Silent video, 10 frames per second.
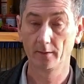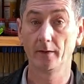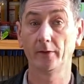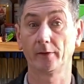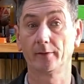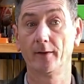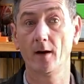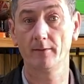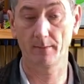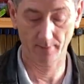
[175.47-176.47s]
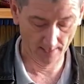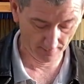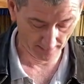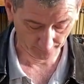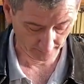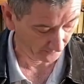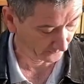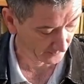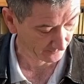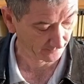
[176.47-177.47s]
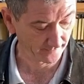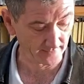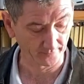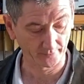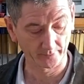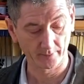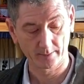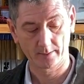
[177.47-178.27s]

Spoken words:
This is a 5 amp hour battery. Let's see if it fits.